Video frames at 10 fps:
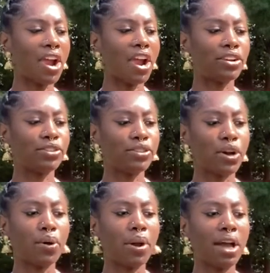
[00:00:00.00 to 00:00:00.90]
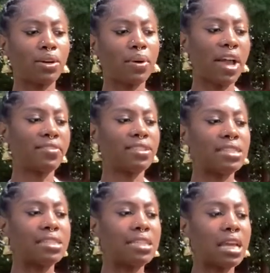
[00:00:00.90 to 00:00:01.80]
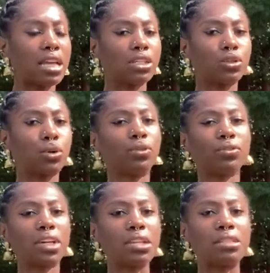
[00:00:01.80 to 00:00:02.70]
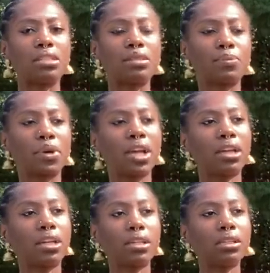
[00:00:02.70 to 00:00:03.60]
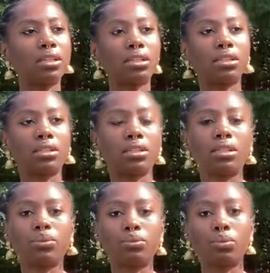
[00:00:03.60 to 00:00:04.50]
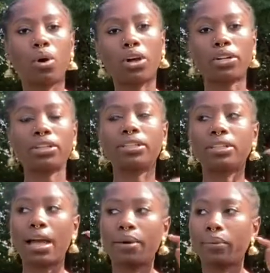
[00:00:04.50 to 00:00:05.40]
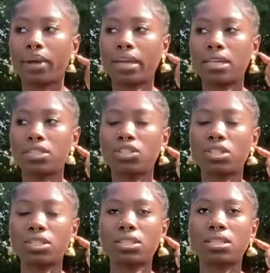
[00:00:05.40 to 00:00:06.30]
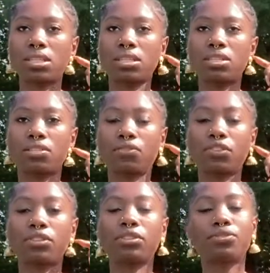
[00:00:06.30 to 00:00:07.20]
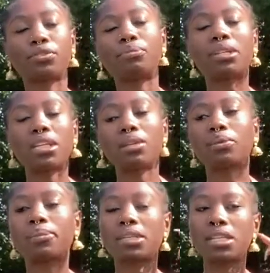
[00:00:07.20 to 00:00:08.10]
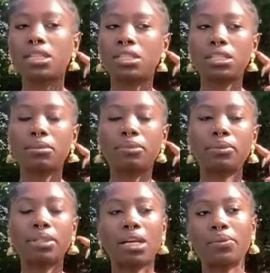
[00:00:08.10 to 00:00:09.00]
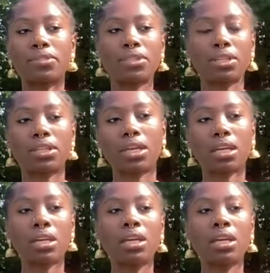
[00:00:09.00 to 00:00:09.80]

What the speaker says: I don't have to stand over and spray and water it that way. It's just for me it would be easier, but when I was looking at